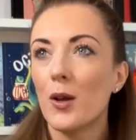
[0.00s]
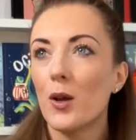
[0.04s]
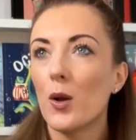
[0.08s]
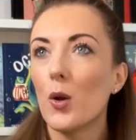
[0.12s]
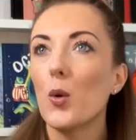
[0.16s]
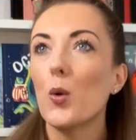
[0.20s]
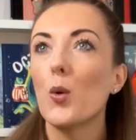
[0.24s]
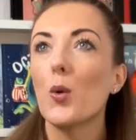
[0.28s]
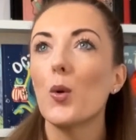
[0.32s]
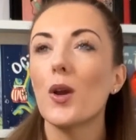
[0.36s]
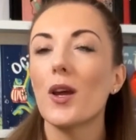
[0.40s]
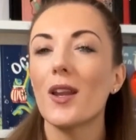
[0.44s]

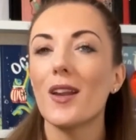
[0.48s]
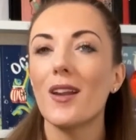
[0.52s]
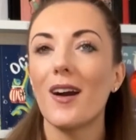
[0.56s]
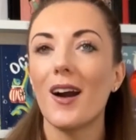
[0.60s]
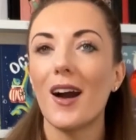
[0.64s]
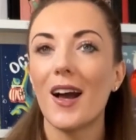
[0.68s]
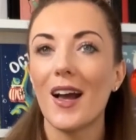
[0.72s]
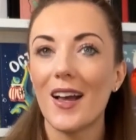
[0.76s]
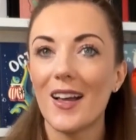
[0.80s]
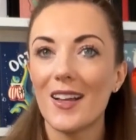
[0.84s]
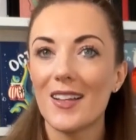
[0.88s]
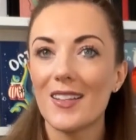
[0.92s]

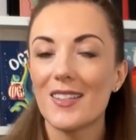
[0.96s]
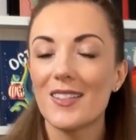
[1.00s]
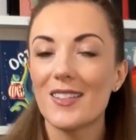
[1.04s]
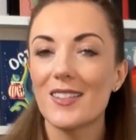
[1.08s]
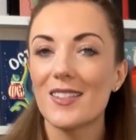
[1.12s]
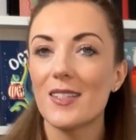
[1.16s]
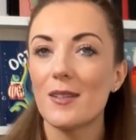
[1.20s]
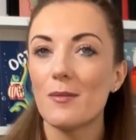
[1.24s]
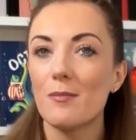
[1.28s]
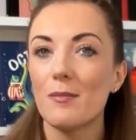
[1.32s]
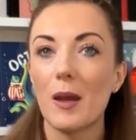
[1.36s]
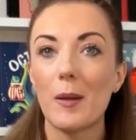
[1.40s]

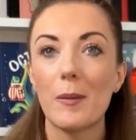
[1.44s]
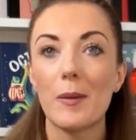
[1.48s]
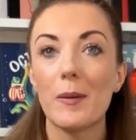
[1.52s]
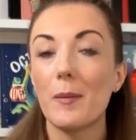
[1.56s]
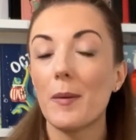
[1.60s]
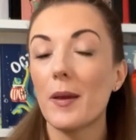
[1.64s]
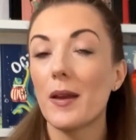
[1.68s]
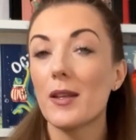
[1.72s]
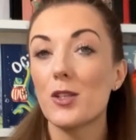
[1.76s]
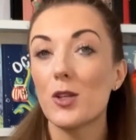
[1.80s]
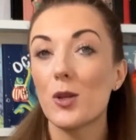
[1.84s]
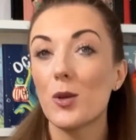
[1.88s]
organised, maybe a
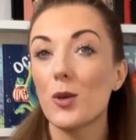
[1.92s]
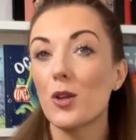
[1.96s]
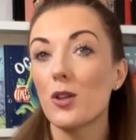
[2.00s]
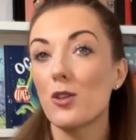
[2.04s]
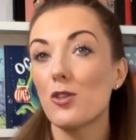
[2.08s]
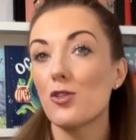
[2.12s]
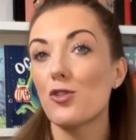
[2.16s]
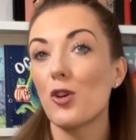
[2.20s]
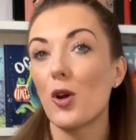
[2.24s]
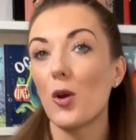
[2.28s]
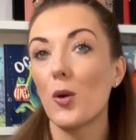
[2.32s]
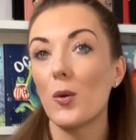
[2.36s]
bit too
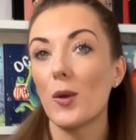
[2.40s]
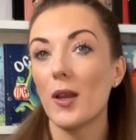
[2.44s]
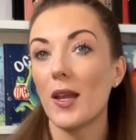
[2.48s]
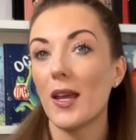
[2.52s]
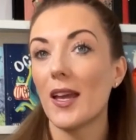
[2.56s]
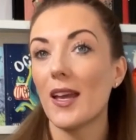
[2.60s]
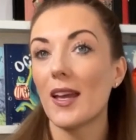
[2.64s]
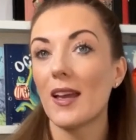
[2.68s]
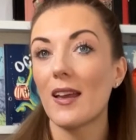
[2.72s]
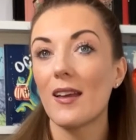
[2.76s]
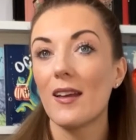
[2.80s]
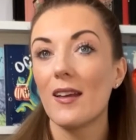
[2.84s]

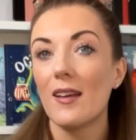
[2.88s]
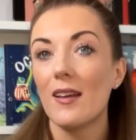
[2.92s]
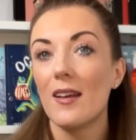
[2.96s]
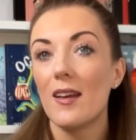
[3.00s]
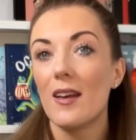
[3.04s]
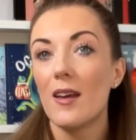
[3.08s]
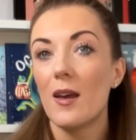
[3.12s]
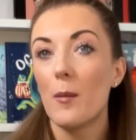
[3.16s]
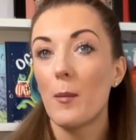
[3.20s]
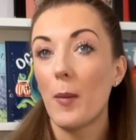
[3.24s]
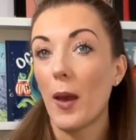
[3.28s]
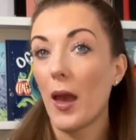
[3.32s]
controlling
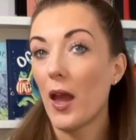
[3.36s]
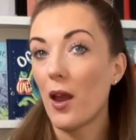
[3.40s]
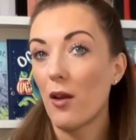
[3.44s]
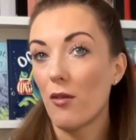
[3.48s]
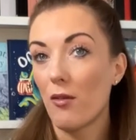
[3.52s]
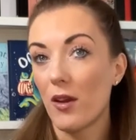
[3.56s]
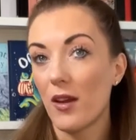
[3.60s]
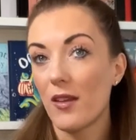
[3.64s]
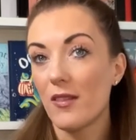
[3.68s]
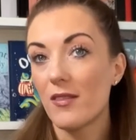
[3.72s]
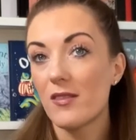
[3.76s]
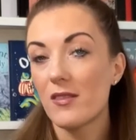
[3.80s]

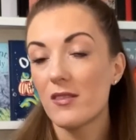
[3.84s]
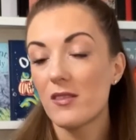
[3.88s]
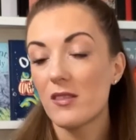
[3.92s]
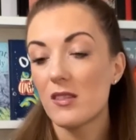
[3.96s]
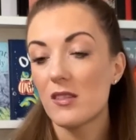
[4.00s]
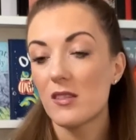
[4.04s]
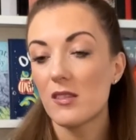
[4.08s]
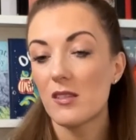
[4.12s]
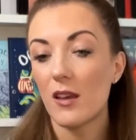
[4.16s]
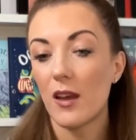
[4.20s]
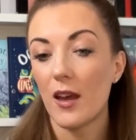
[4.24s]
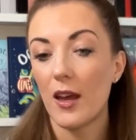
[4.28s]

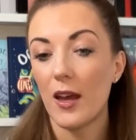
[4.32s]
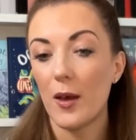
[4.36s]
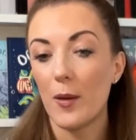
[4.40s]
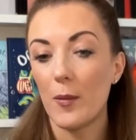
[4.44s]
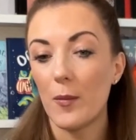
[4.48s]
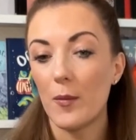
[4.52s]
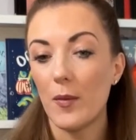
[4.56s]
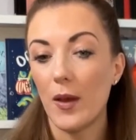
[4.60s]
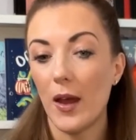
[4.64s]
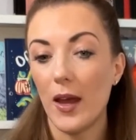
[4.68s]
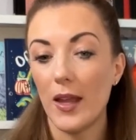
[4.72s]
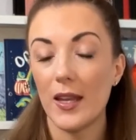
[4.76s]
parents,
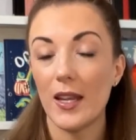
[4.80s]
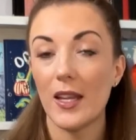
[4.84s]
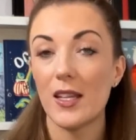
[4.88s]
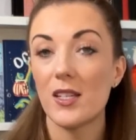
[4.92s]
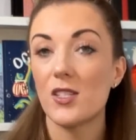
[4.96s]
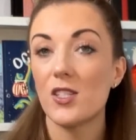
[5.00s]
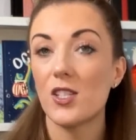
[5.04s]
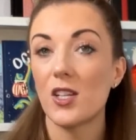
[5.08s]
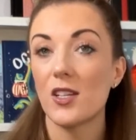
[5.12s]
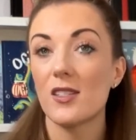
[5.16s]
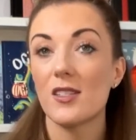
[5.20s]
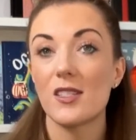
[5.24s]
and it
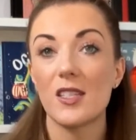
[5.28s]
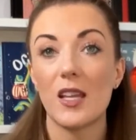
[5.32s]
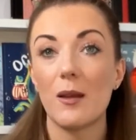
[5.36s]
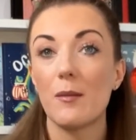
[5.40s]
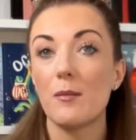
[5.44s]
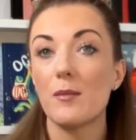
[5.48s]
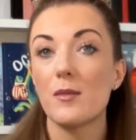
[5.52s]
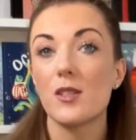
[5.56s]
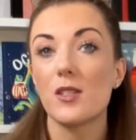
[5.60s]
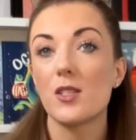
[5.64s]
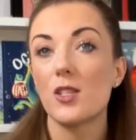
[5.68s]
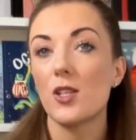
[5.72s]
just
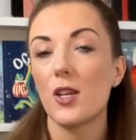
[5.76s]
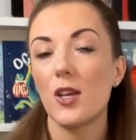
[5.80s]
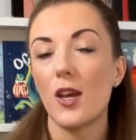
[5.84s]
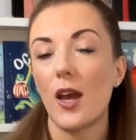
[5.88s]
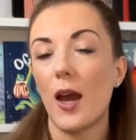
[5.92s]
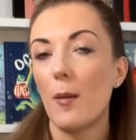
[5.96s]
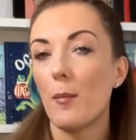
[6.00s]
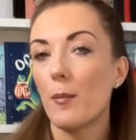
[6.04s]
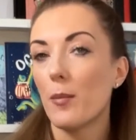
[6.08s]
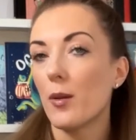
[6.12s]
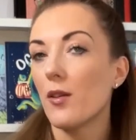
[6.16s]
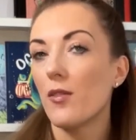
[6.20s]
seemed to
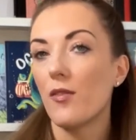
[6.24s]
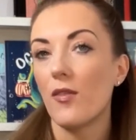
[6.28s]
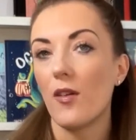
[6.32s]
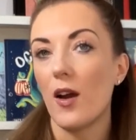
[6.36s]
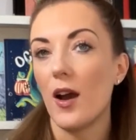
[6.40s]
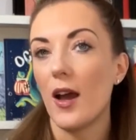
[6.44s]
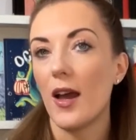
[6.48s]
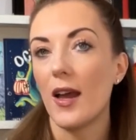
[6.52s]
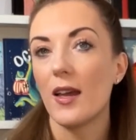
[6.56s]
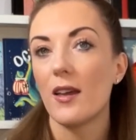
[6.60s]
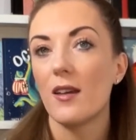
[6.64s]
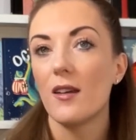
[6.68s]

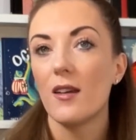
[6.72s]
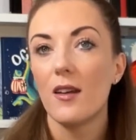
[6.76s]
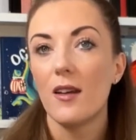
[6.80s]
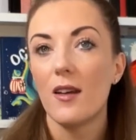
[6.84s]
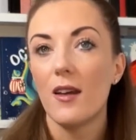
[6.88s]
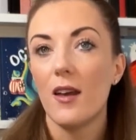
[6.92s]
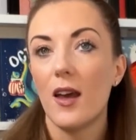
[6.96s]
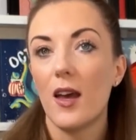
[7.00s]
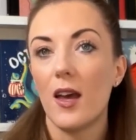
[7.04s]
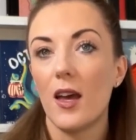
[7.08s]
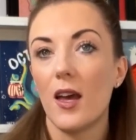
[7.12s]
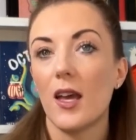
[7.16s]
amplify
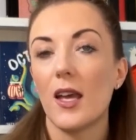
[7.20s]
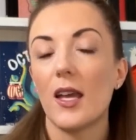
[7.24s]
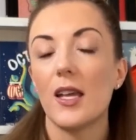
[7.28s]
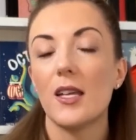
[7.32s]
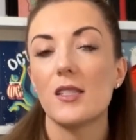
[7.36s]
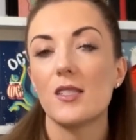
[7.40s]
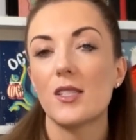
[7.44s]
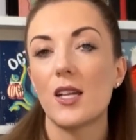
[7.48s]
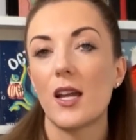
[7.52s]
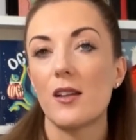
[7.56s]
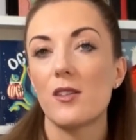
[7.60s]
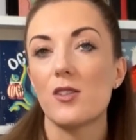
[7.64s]

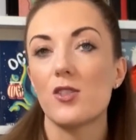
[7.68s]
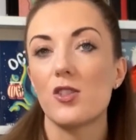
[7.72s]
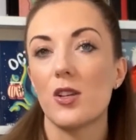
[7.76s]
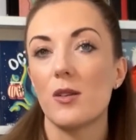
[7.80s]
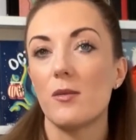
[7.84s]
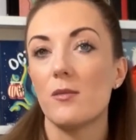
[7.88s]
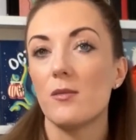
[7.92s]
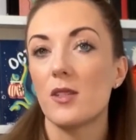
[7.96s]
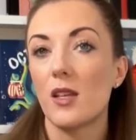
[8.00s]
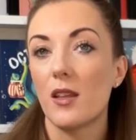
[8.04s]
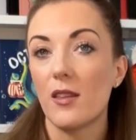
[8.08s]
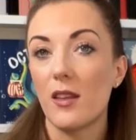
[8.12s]
his
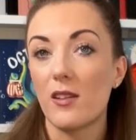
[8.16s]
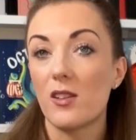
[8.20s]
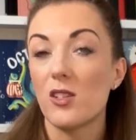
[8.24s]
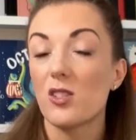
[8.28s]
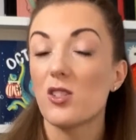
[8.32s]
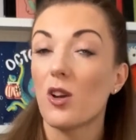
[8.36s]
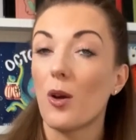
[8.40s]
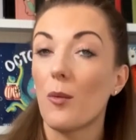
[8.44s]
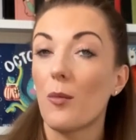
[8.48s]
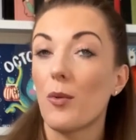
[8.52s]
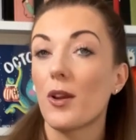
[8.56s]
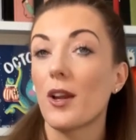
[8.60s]
tantrums, and they just
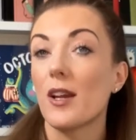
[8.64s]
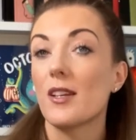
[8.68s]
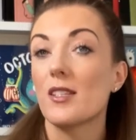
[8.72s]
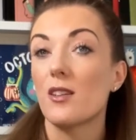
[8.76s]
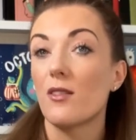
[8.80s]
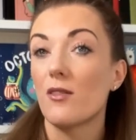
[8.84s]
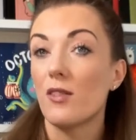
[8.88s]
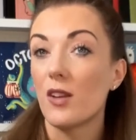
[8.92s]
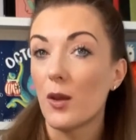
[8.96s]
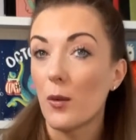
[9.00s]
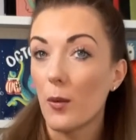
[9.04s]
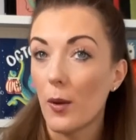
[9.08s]
got
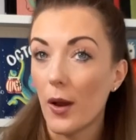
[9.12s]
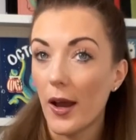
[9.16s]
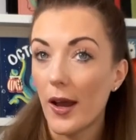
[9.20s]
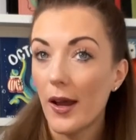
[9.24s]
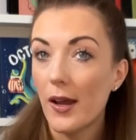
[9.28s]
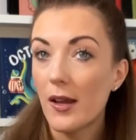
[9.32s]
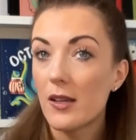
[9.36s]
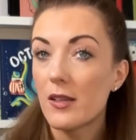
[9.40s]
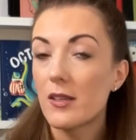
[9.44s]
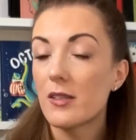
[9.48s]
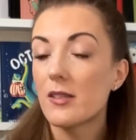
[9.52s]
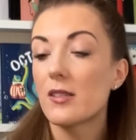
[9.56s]
progressively
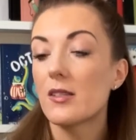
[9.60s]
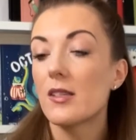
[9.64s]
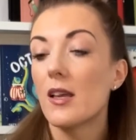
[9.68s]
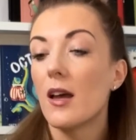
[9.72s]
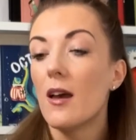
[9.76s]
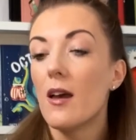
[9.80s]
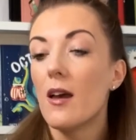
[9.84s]
worse.